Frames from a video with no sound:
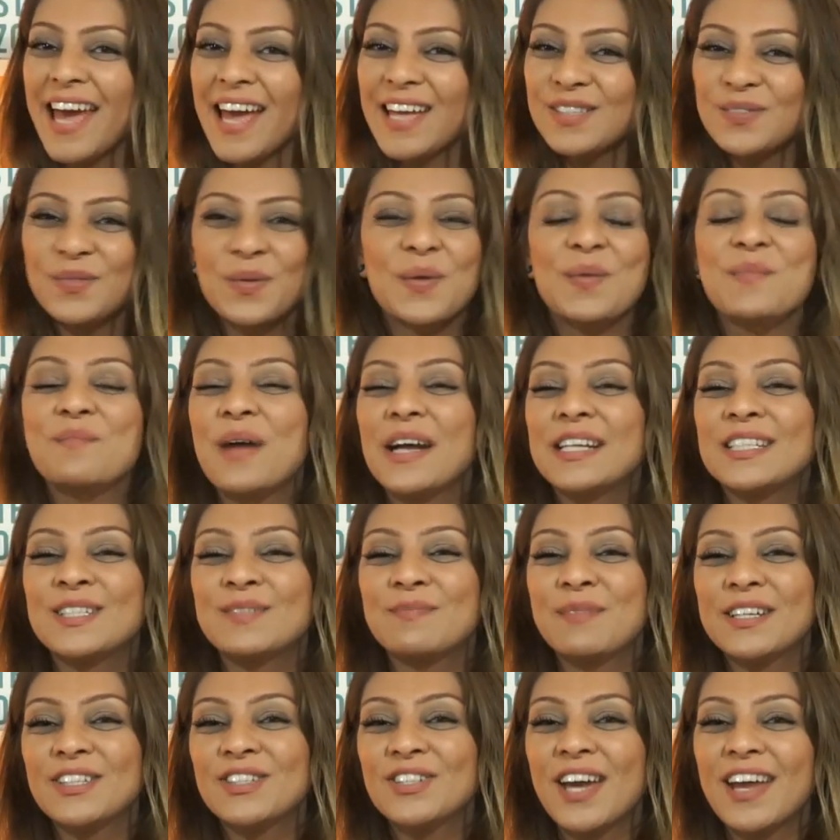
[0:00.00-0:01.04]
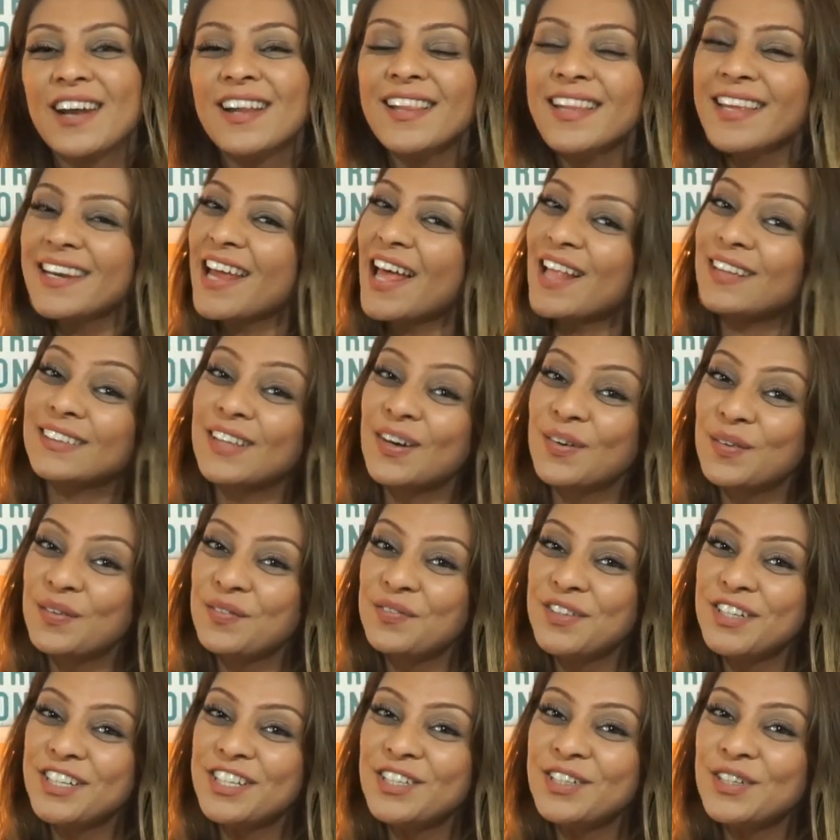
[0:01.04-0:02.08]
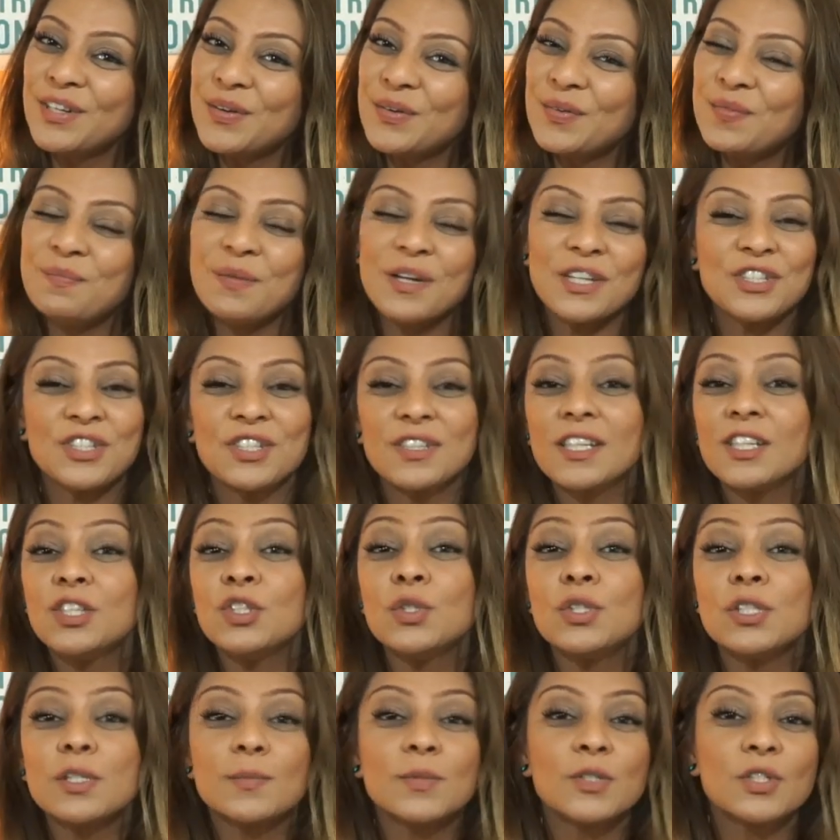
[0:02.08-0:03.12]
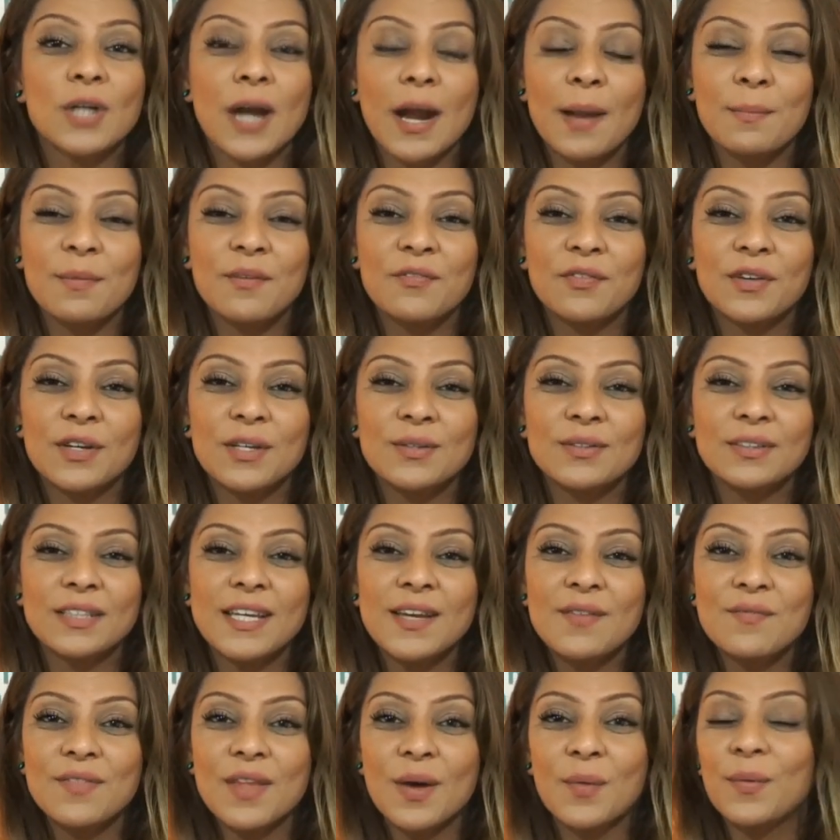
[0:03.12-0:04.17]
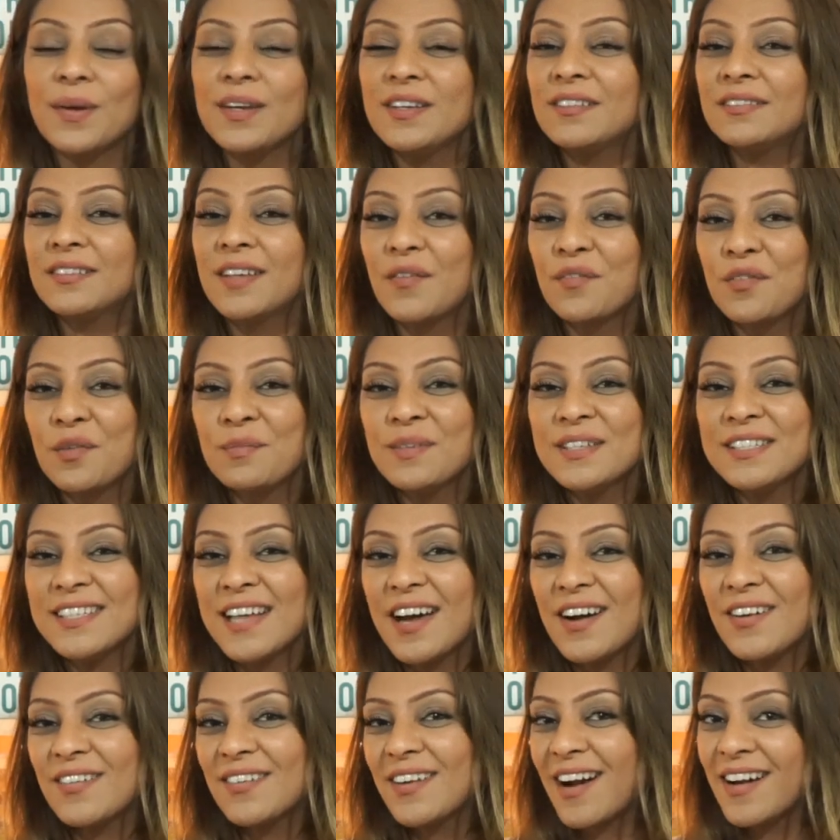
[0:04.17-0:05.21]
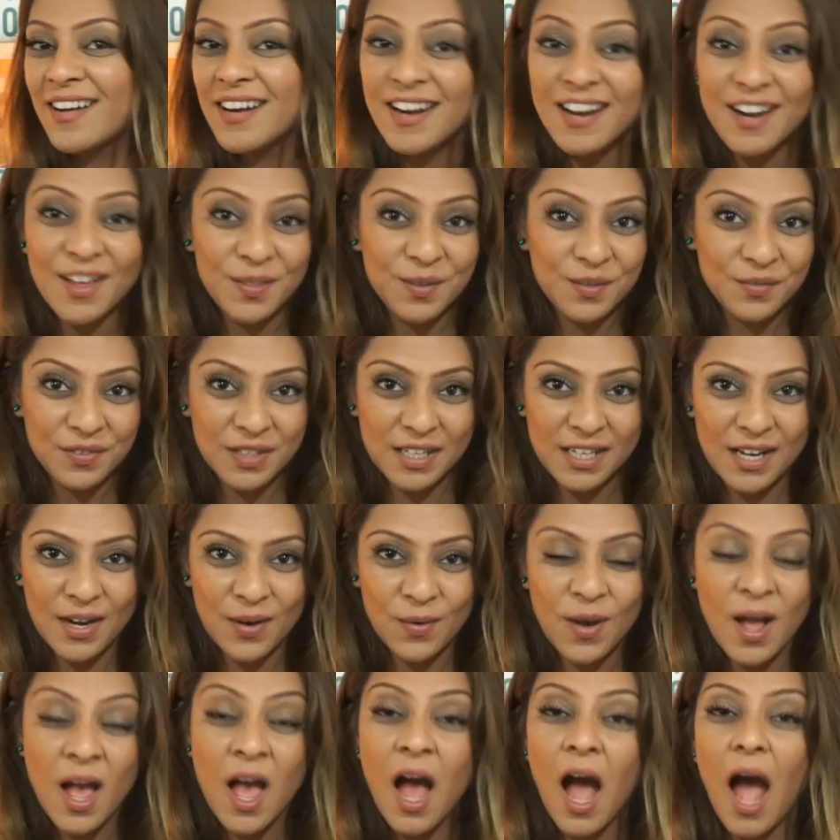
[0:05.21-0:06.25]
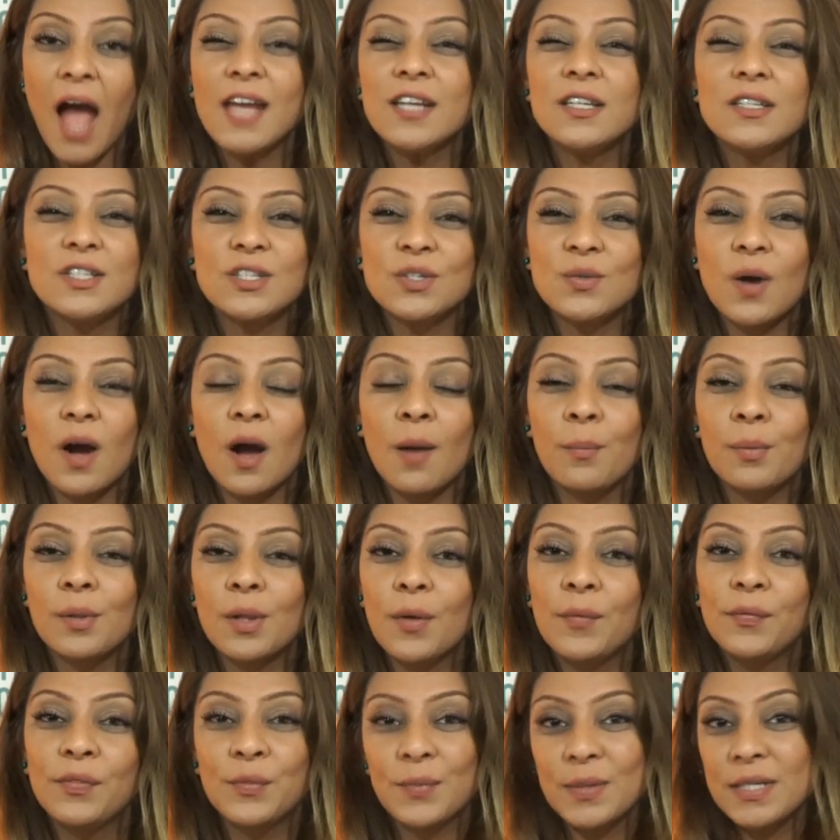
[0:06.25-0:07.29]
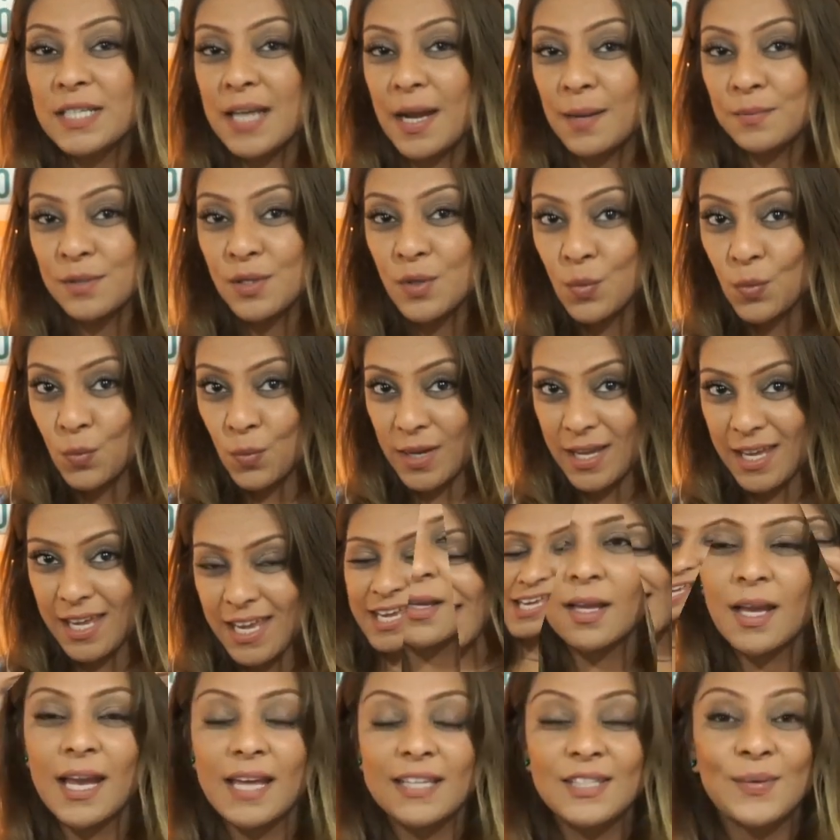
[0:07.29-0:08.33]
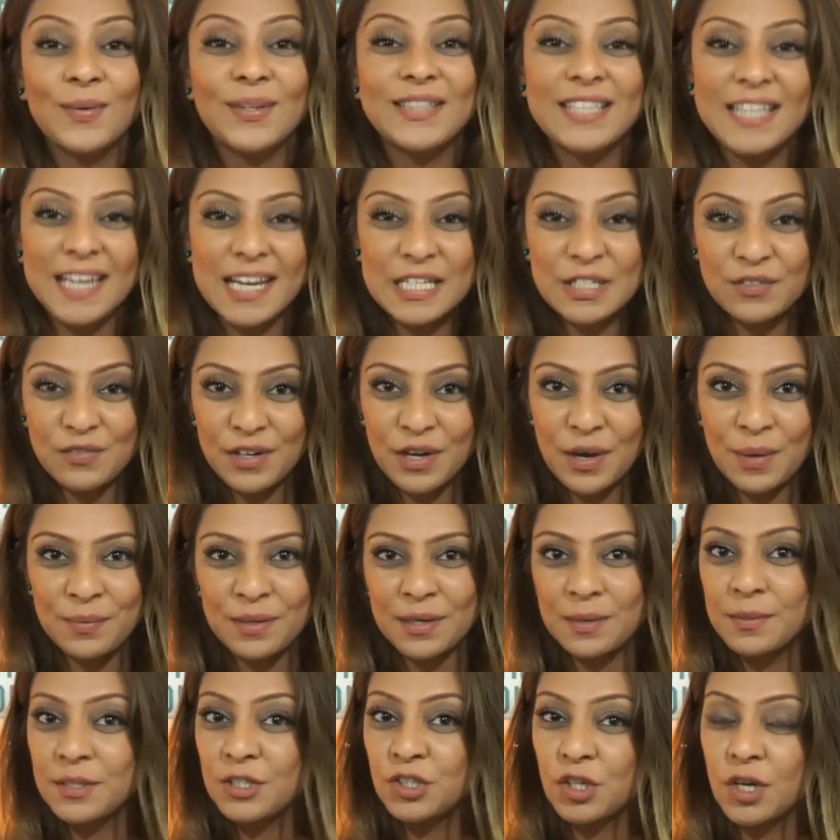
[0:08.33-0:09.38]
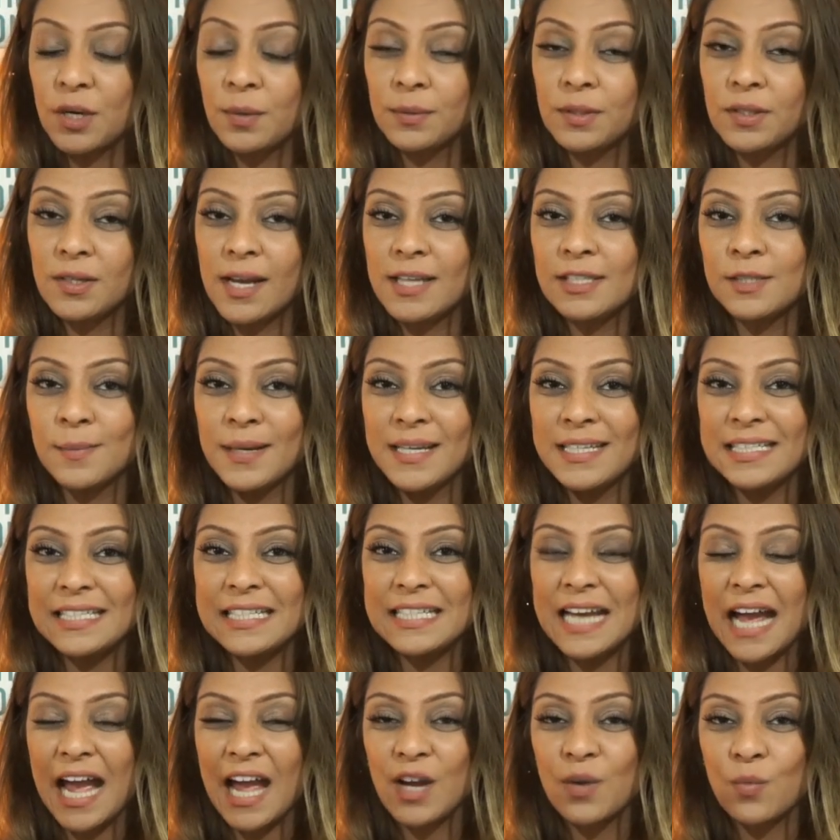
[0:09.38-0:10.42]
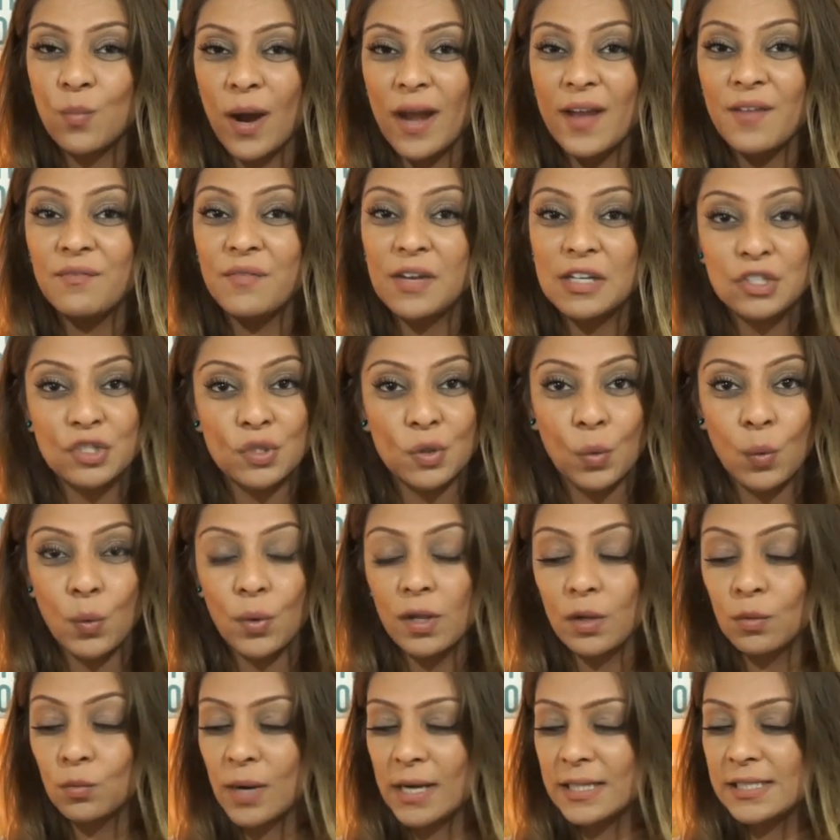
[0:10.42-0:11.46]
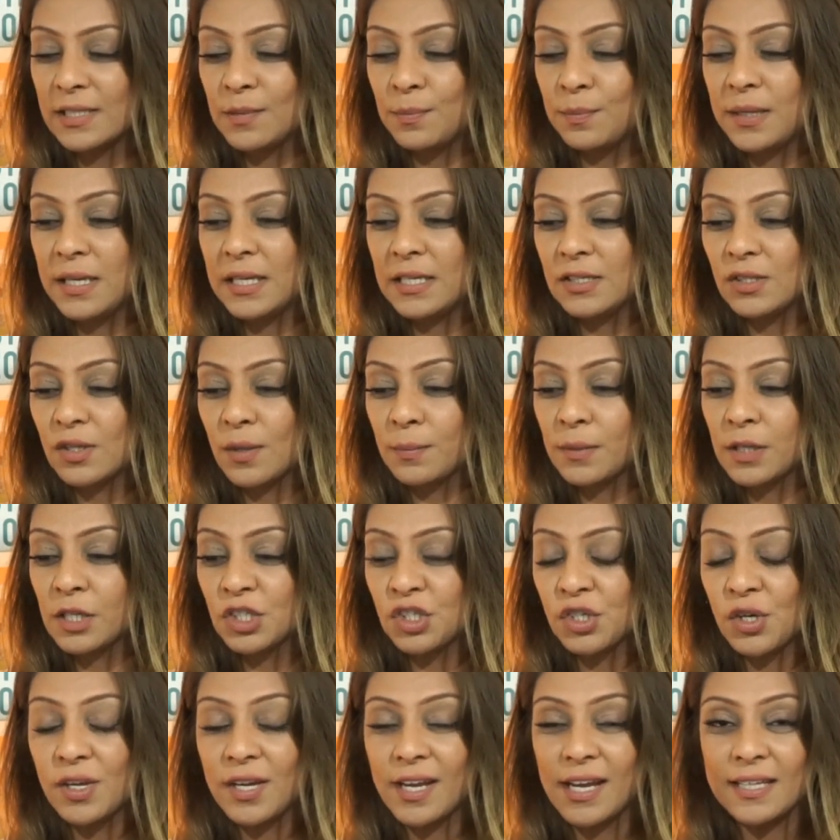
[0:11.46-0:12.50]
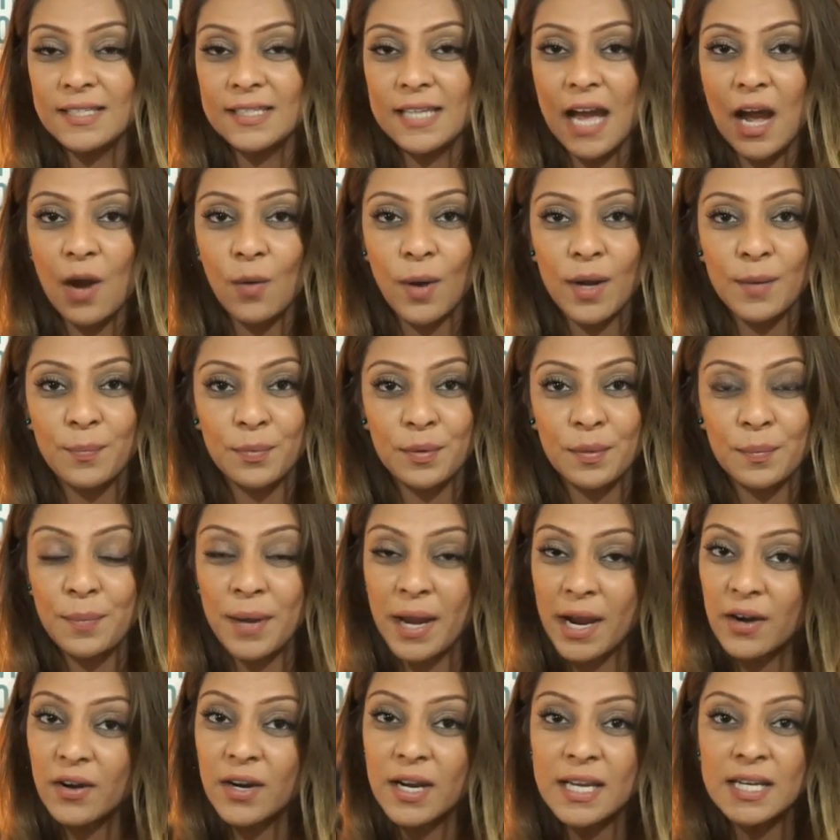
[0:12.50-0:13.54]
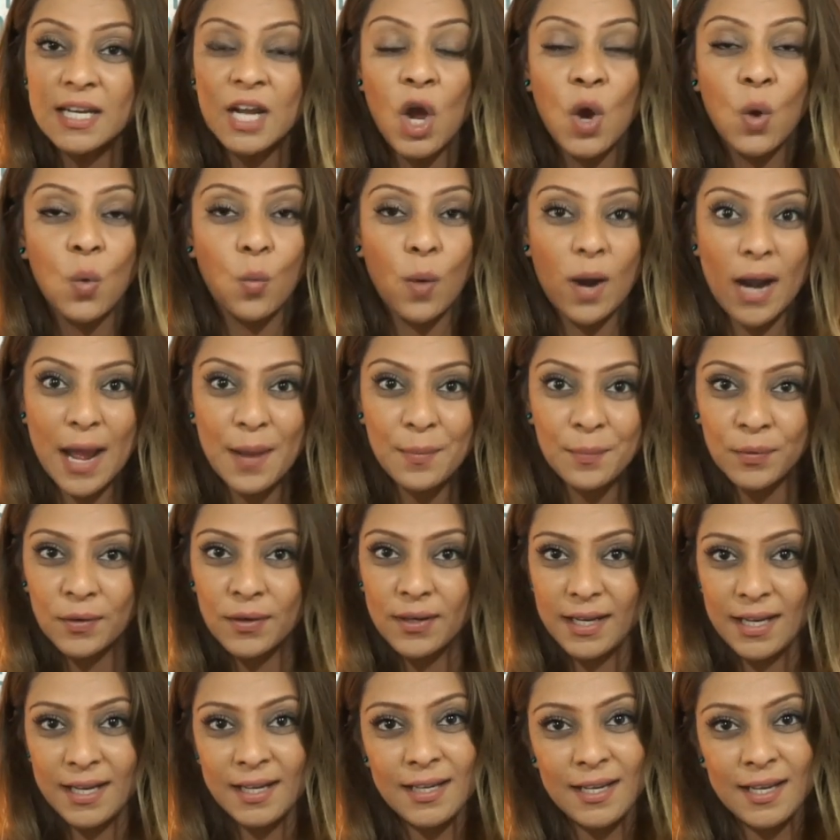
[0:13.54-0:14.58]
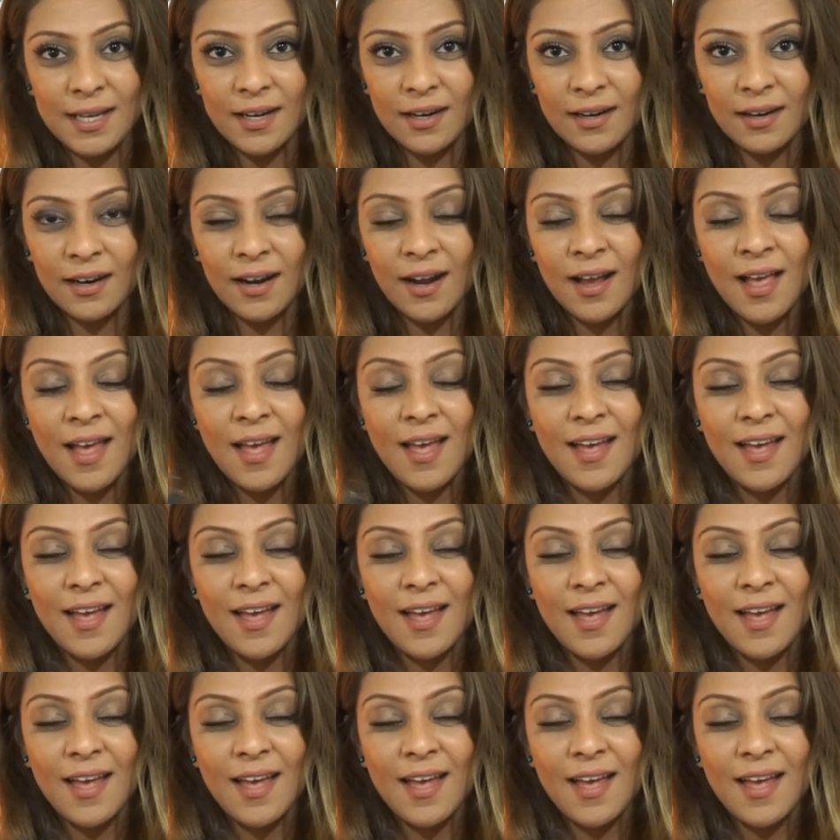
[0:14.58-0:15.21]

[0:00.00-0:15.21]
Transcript: guys, welcome back to my channel and hello if you're new, make sure that you subscribe before you leave, that way you'll never miss out on another video. I do upload three times a week. So in today's video, I'm going to be sharing with you guys my DIY facial oil recipe. So I'm going to show you guys how I prepare it, what I put in here,